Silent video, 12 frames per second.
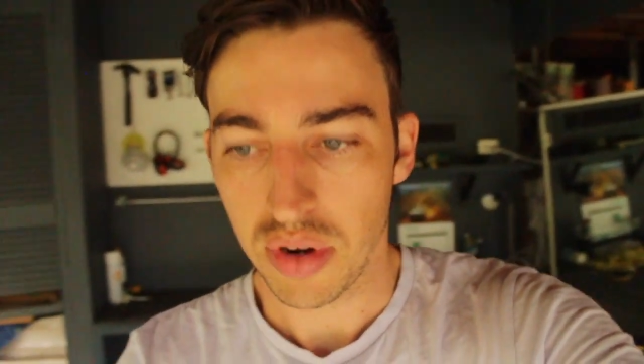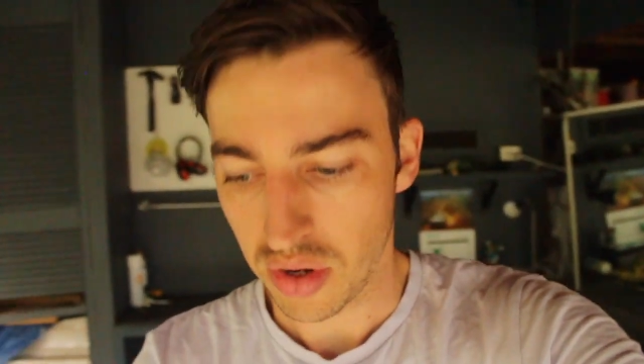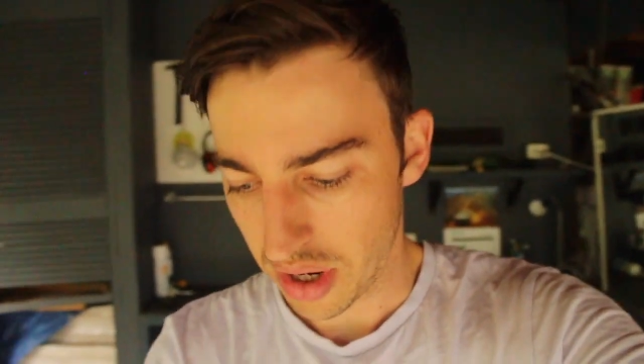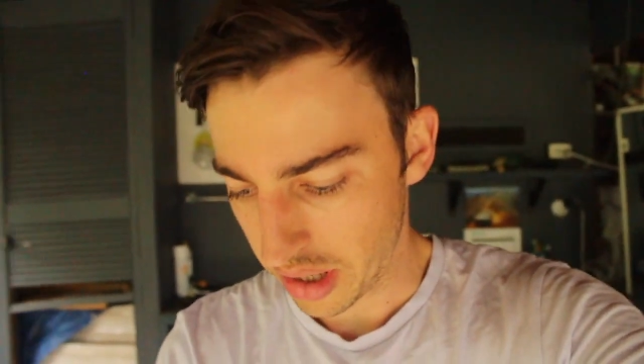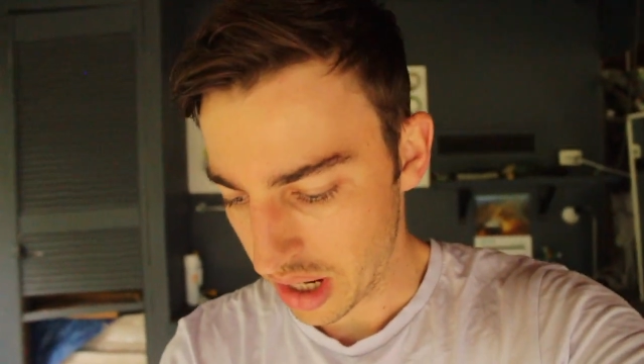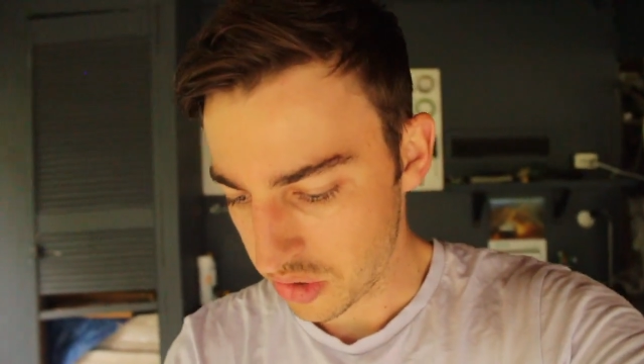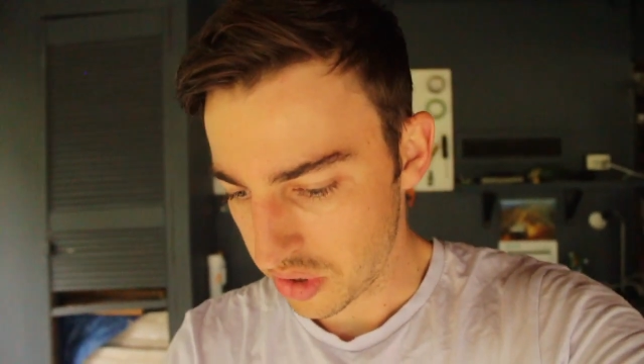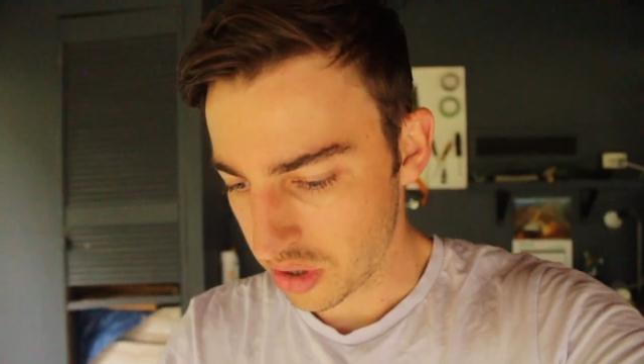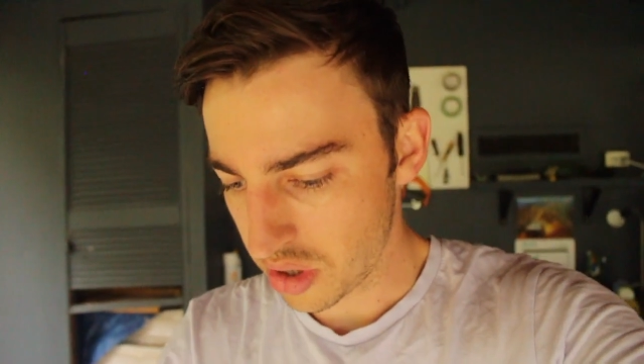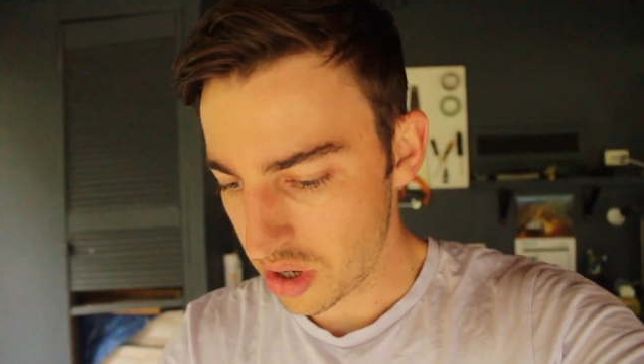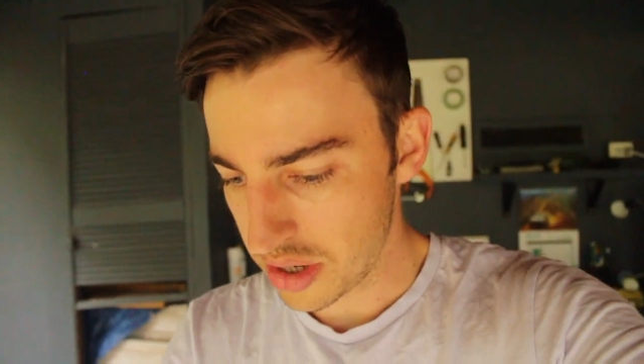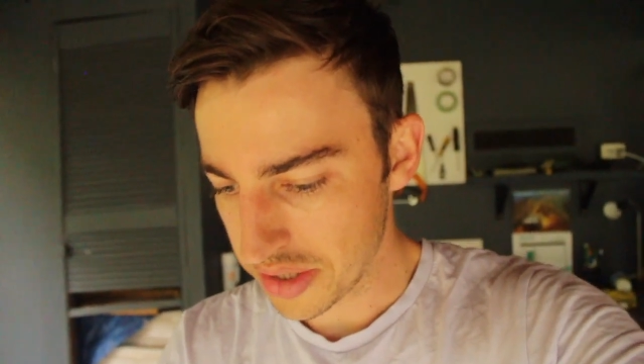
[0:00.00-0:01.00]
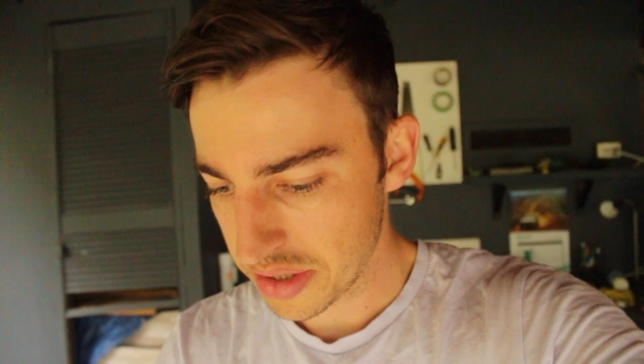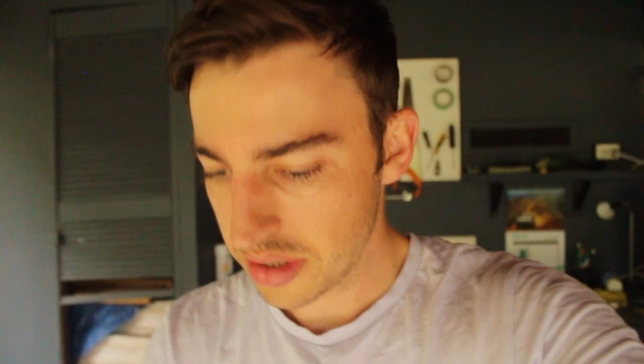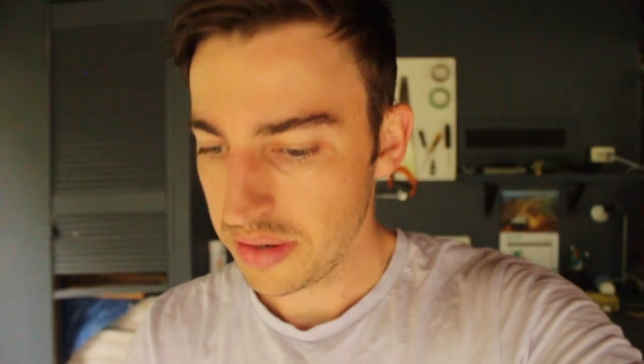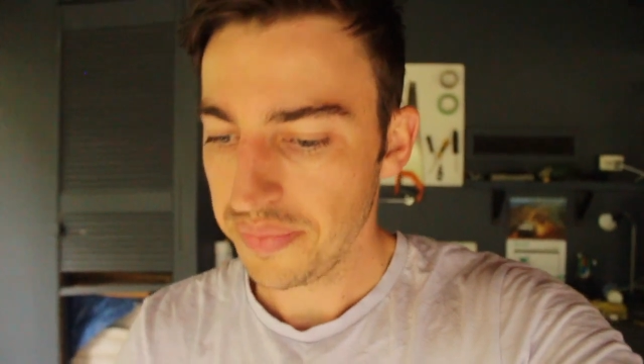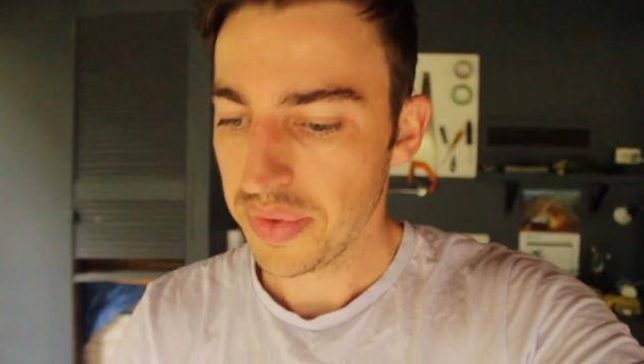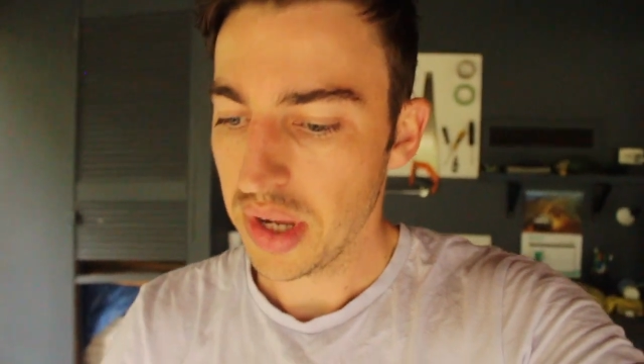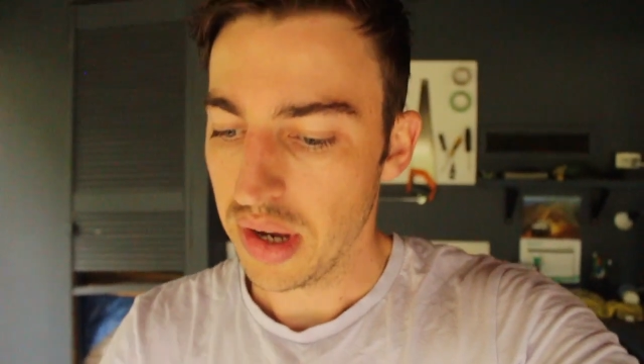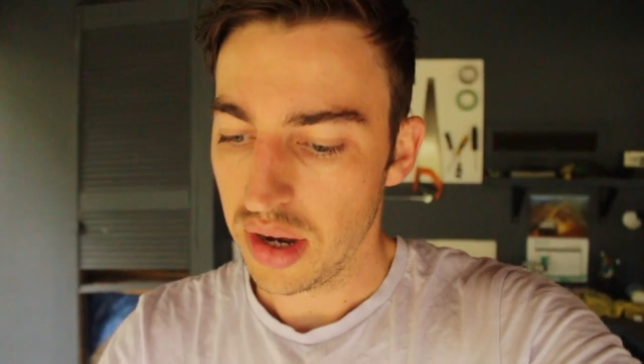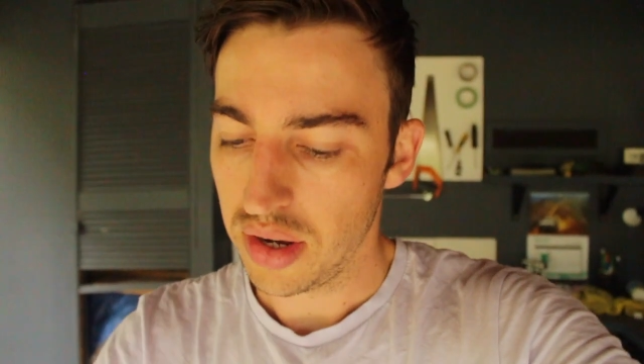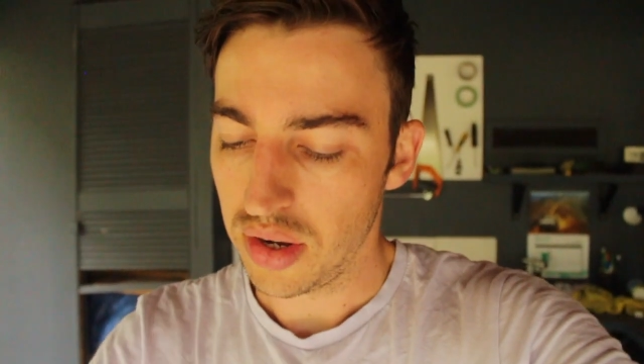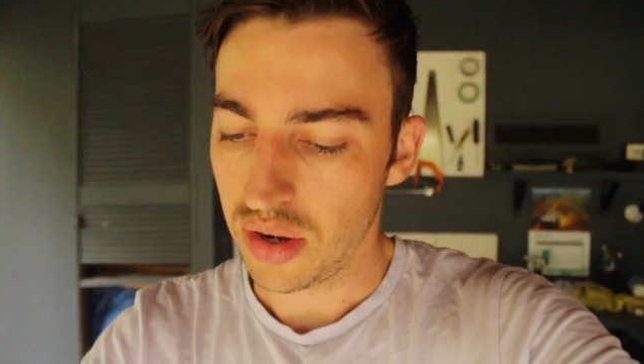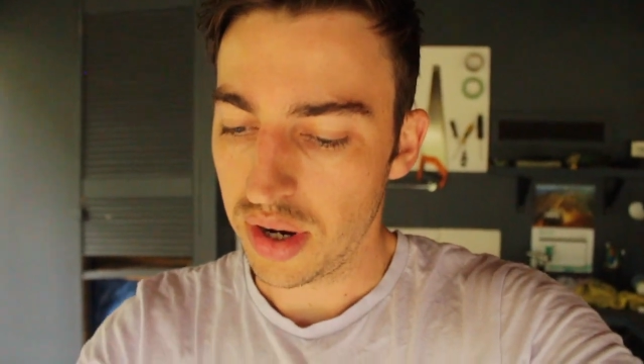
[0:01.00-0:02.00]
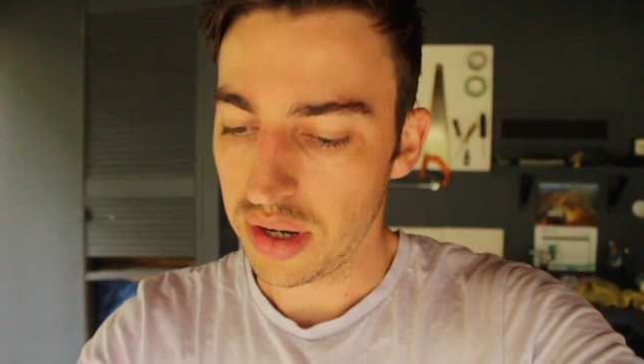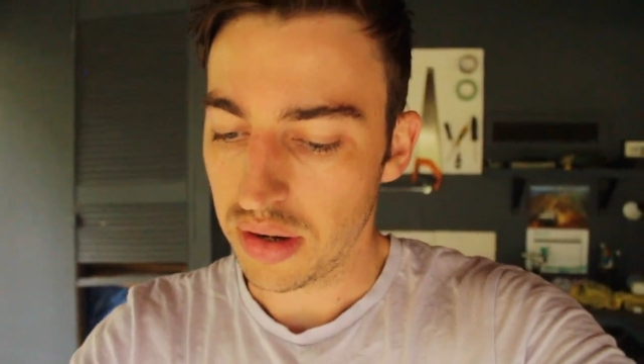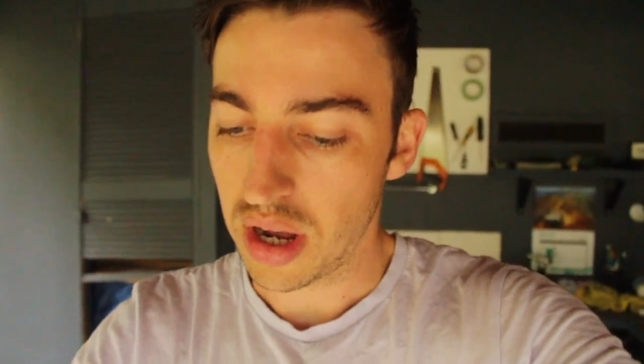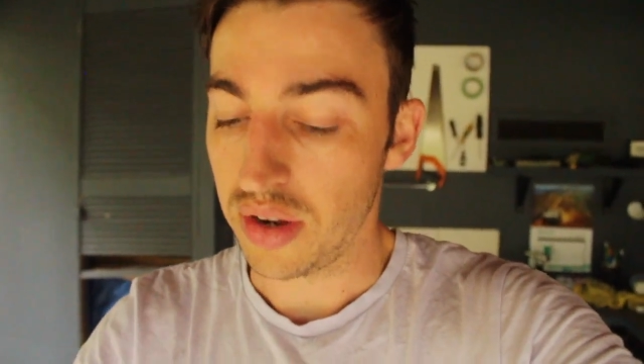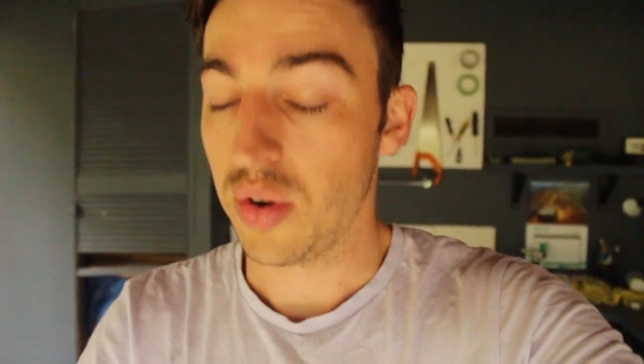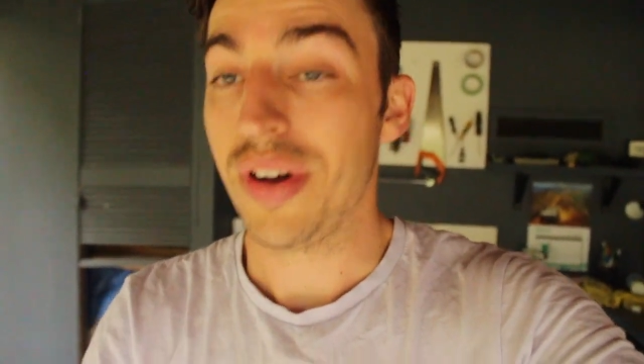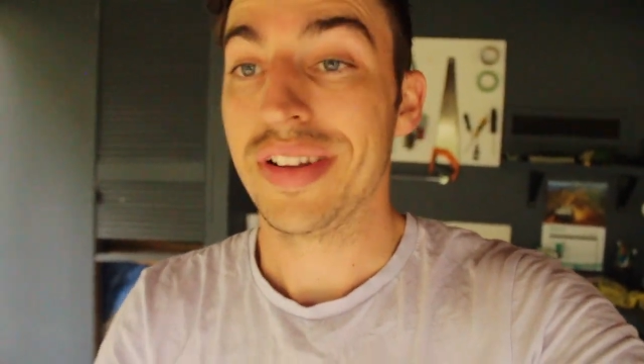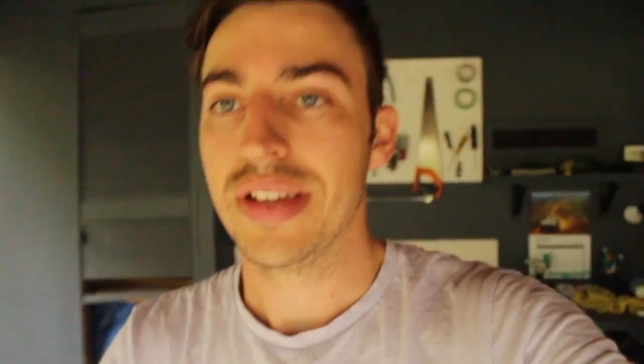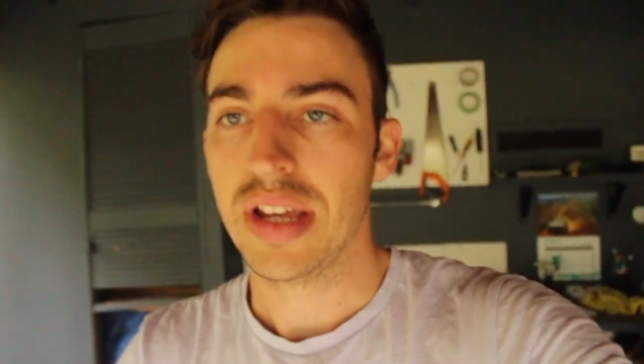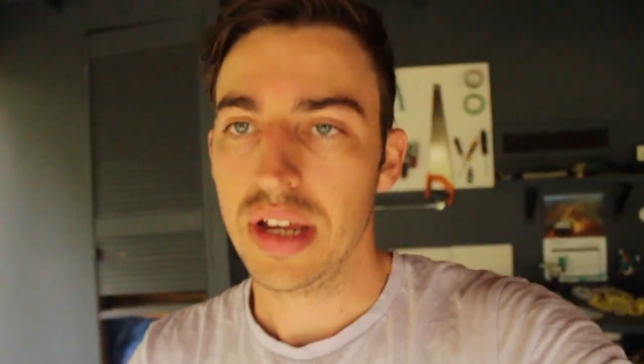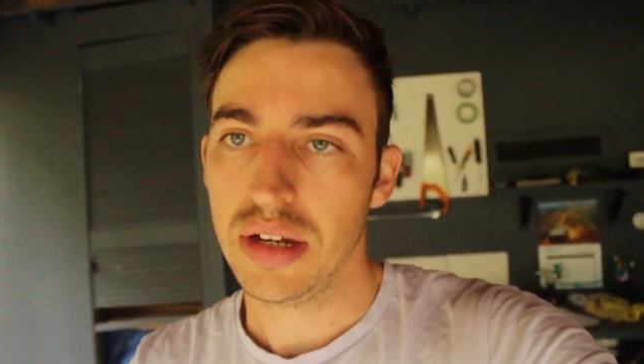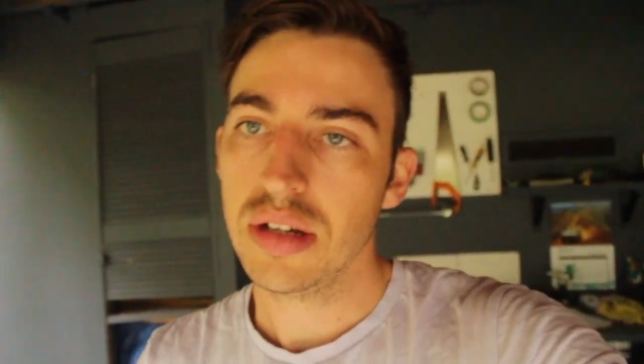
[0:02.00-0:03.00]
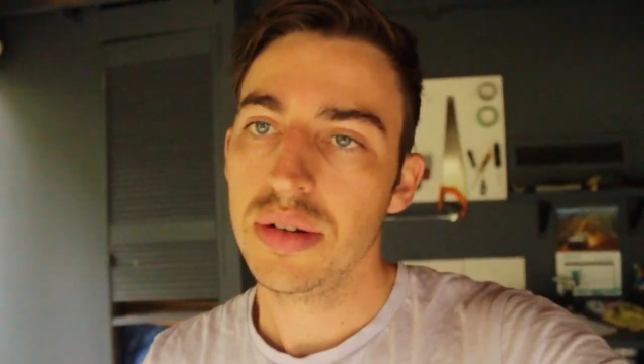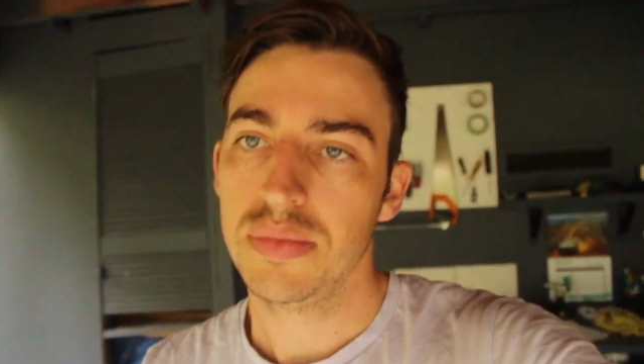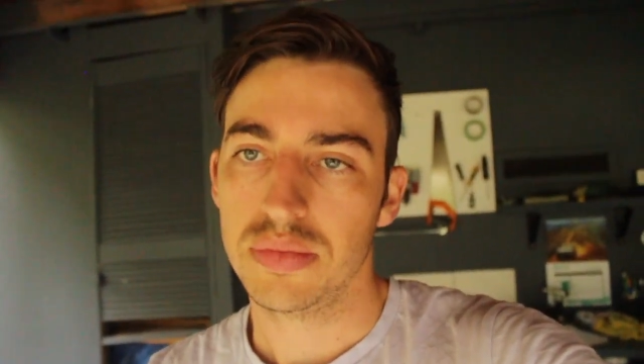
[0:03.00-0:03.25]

900 across, 910